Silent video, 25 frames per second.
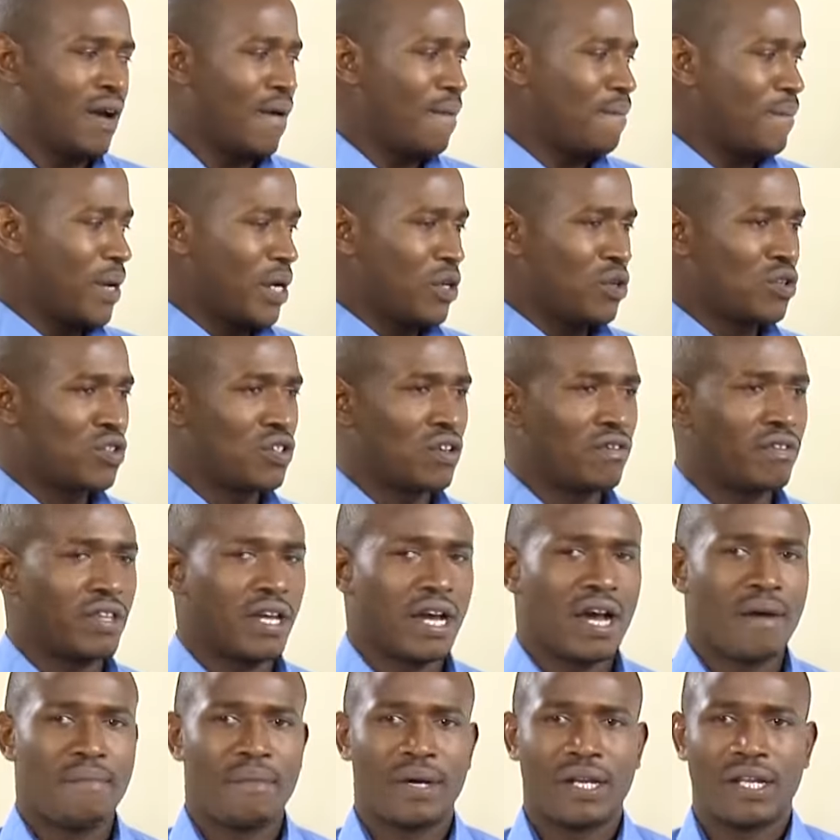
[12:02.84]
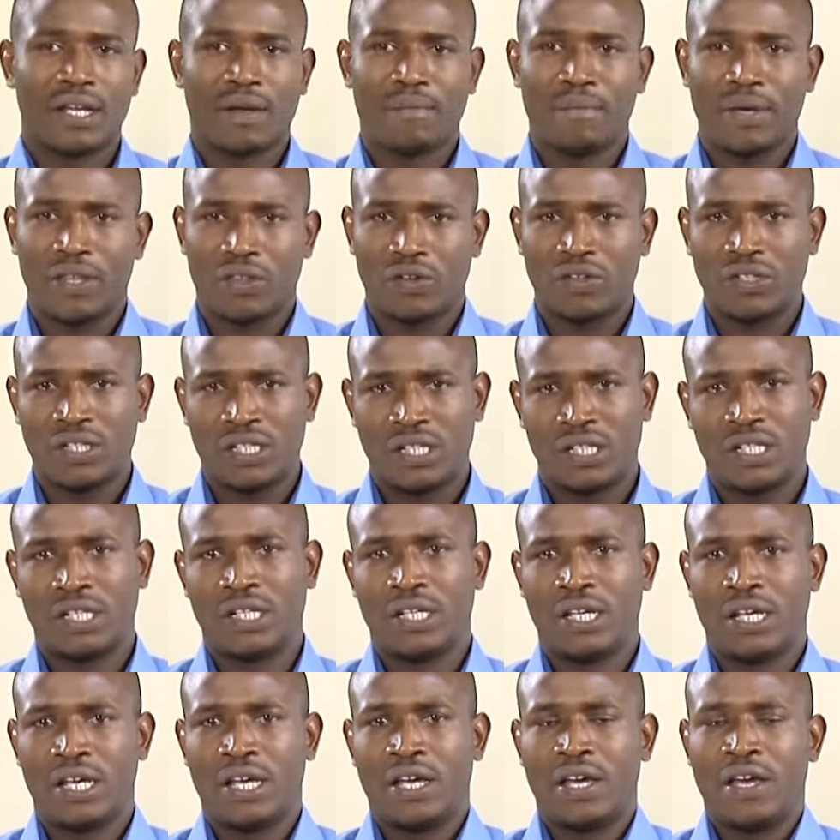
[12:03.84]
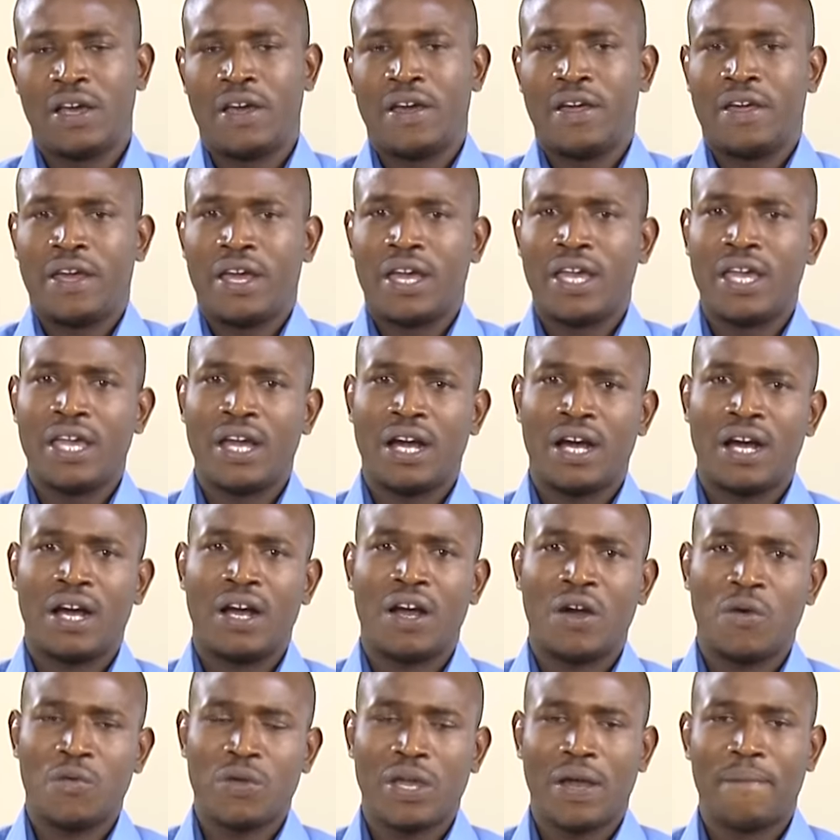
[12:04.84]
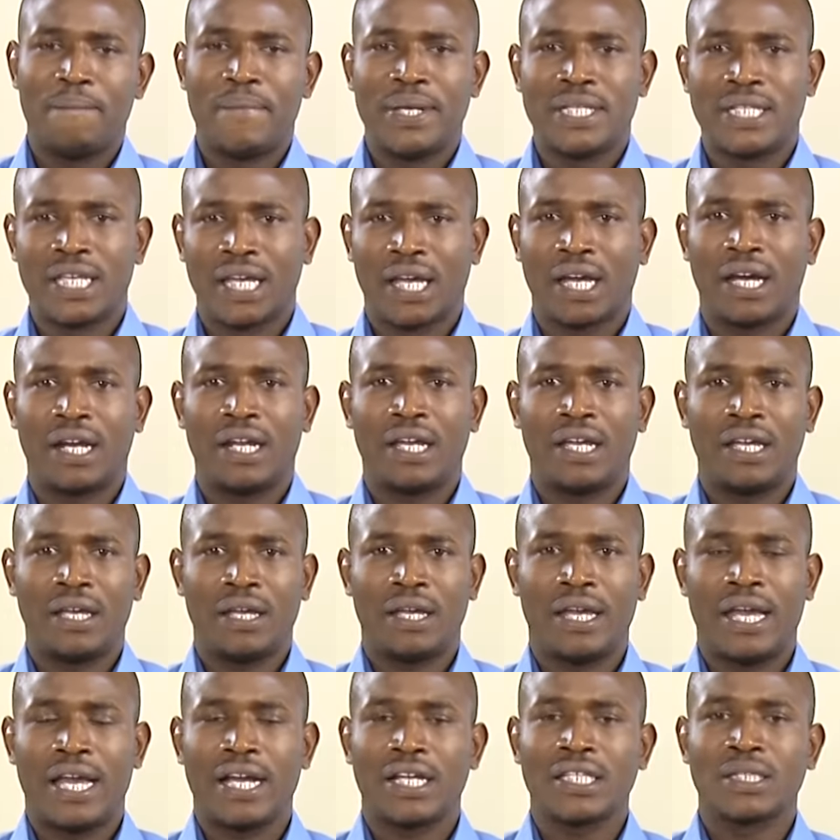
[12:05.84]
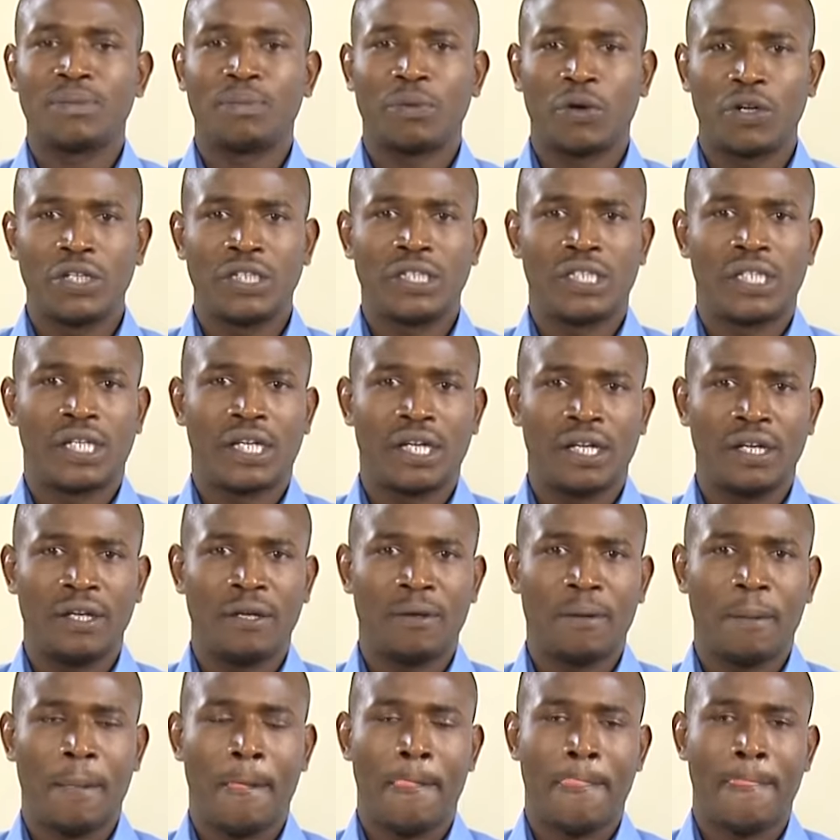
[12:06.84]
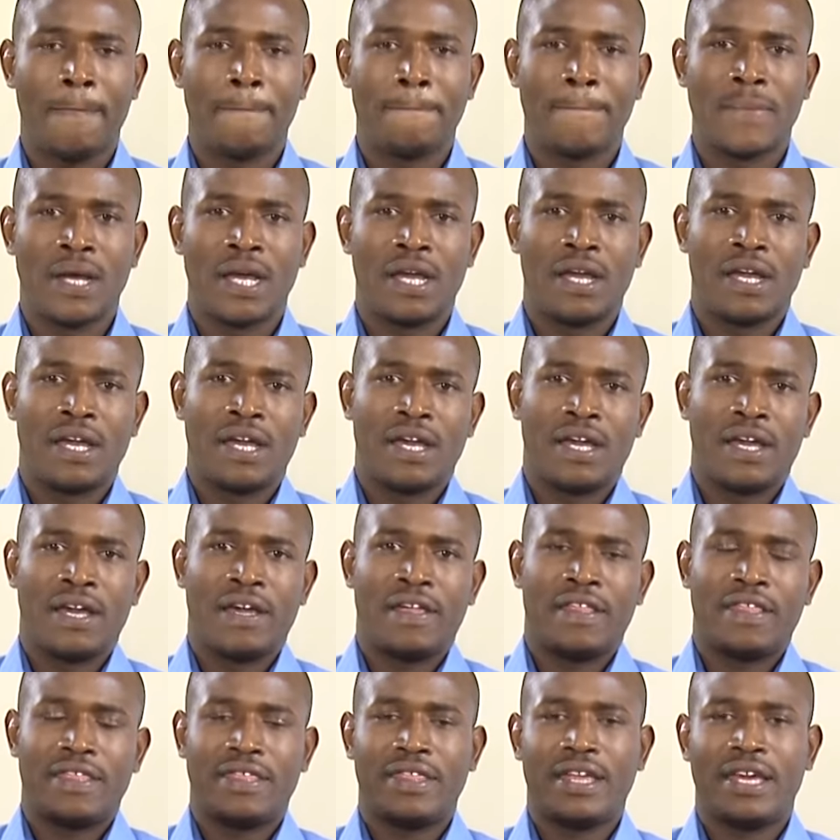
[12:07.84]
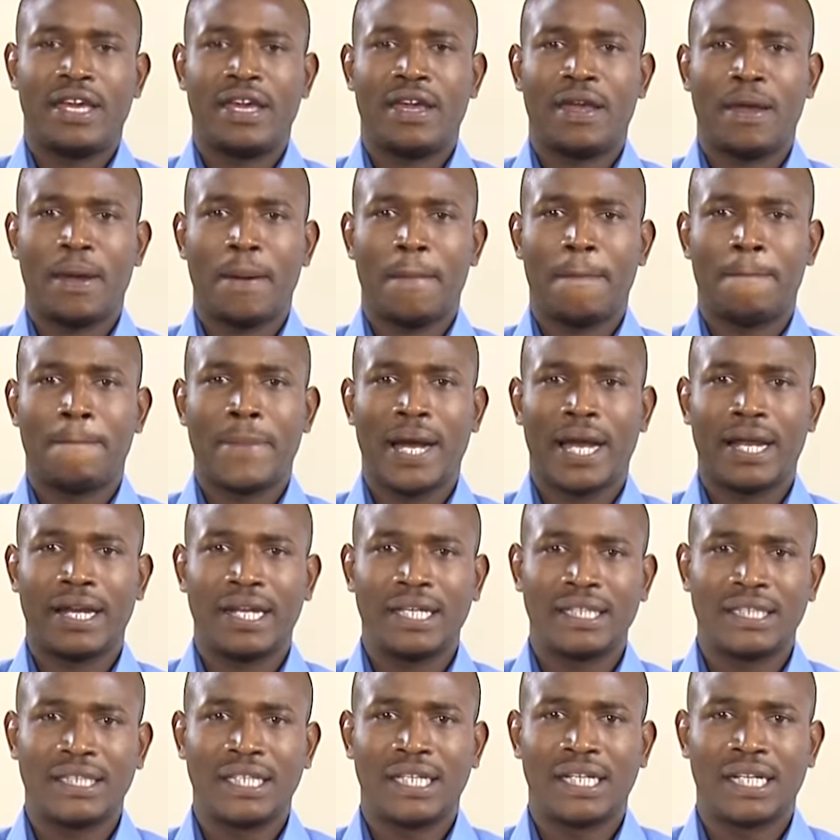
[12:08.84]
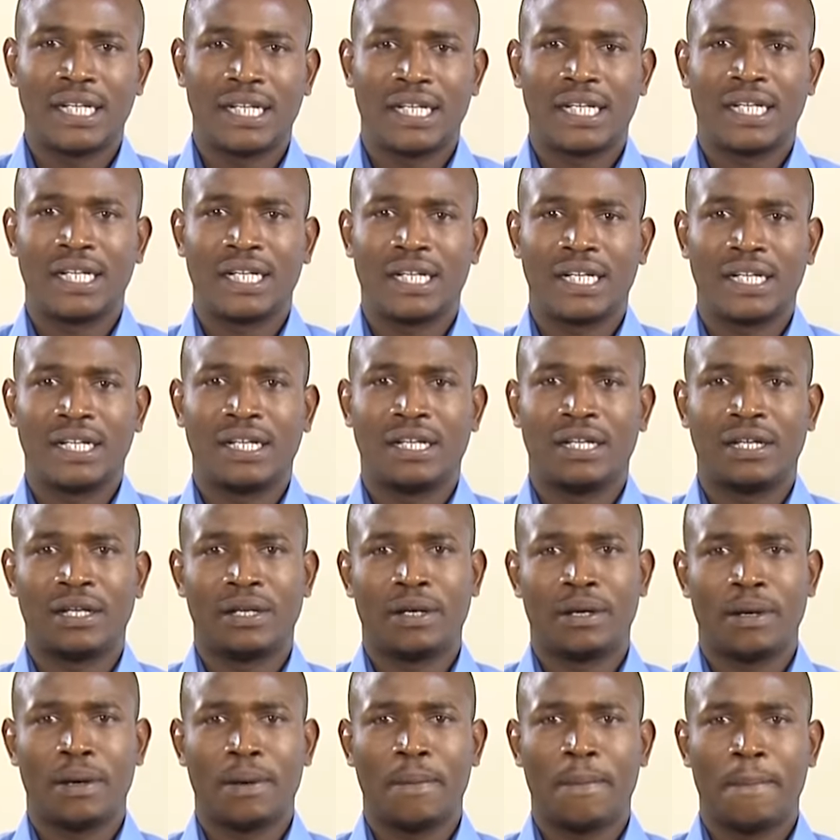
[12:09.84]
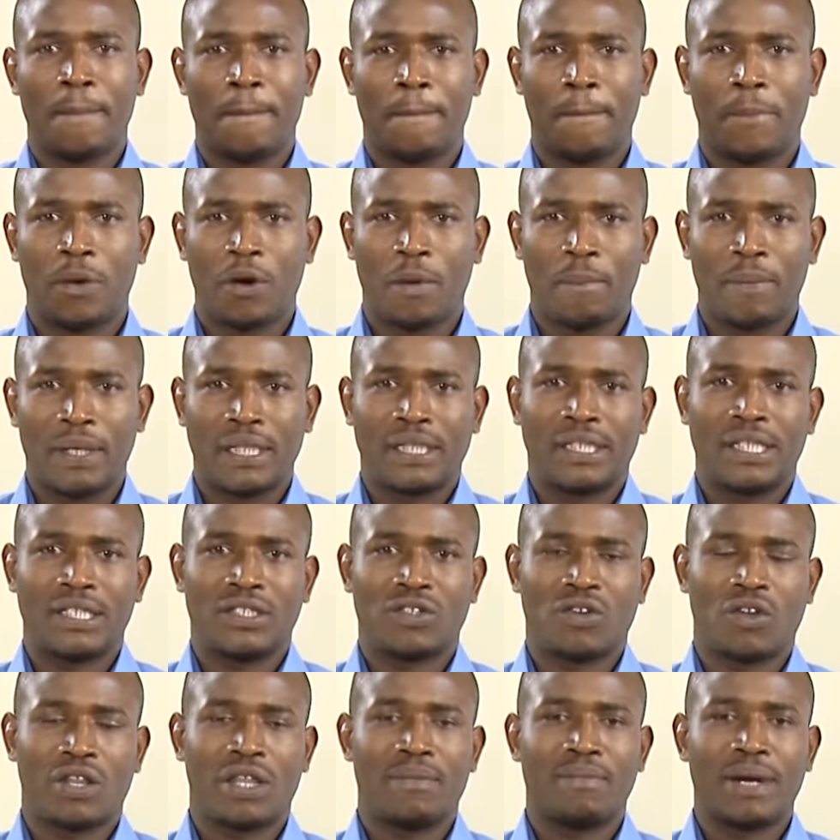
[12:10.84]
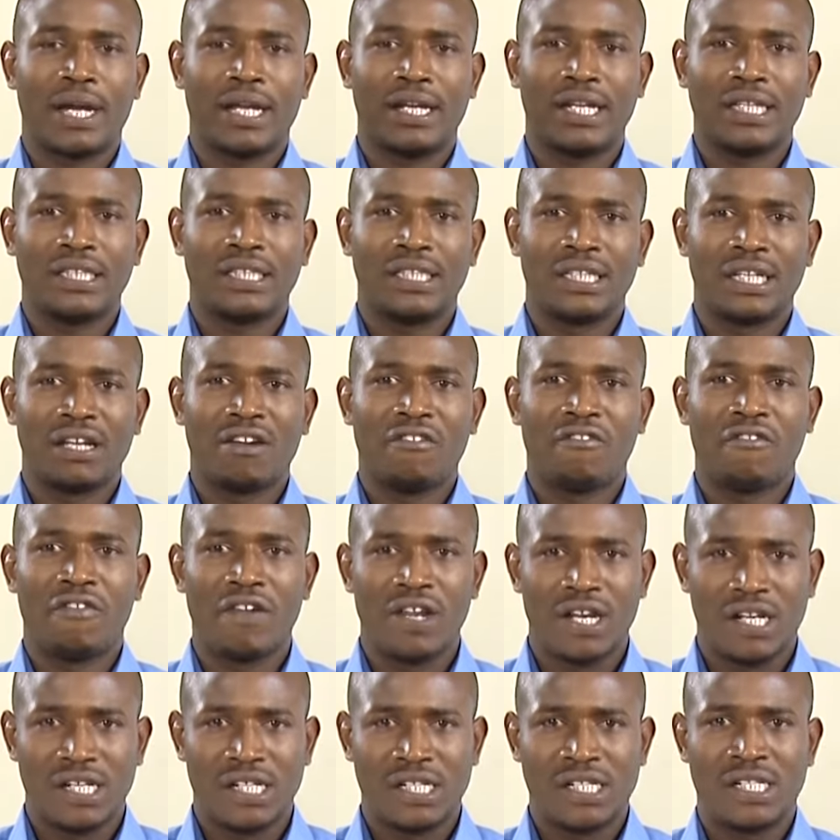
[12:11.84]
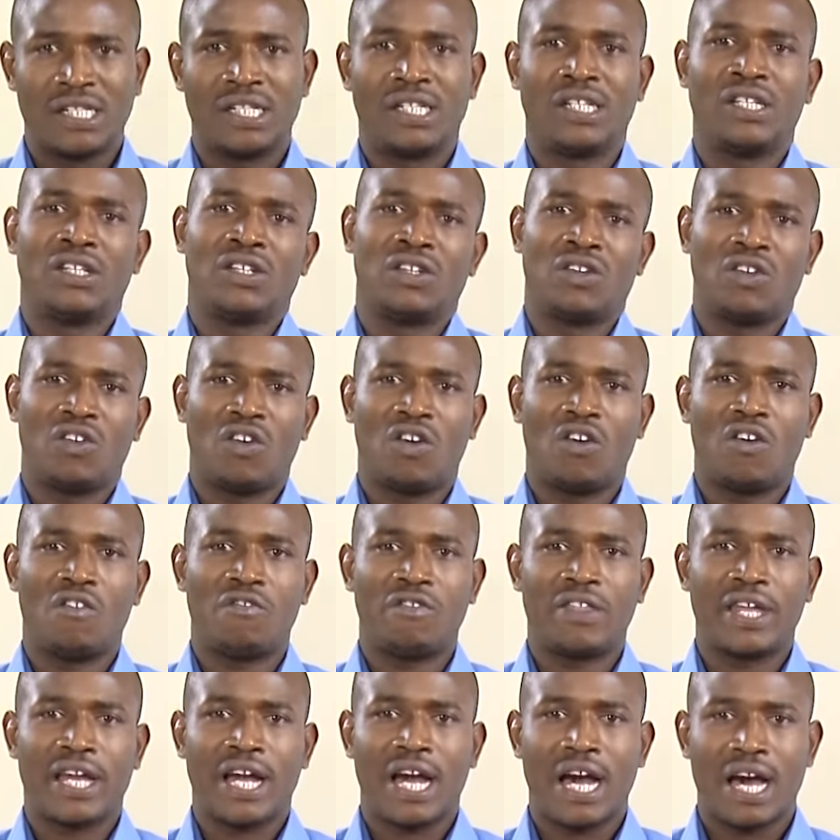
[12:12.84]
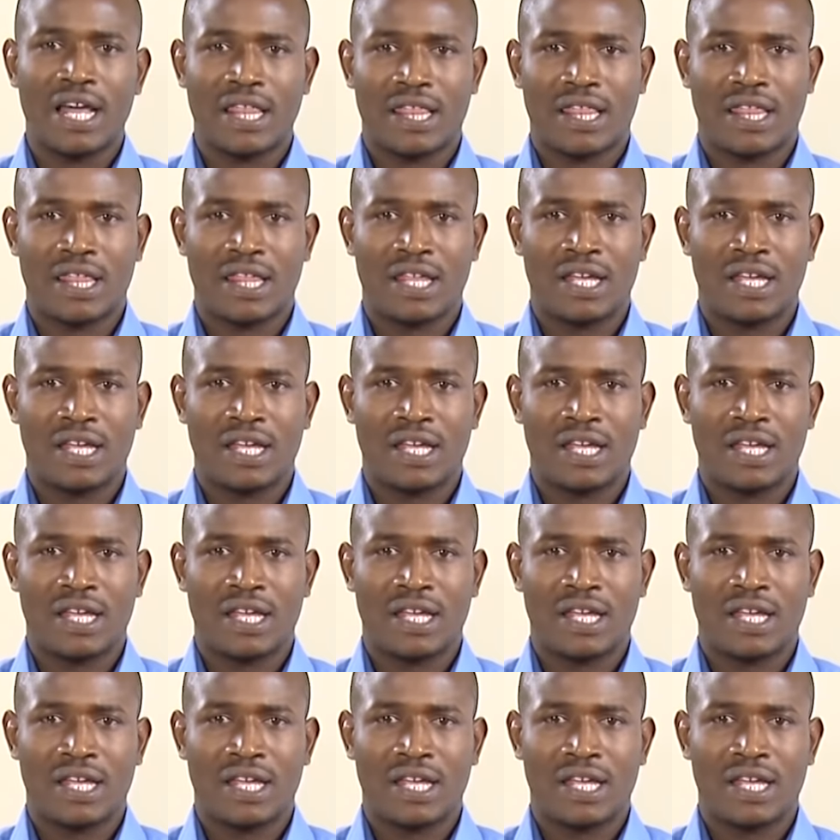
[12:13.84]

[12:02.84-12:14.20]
by use of the hammering method, here we are basically exploiting the magnetic properties or the magnetic field of the earth.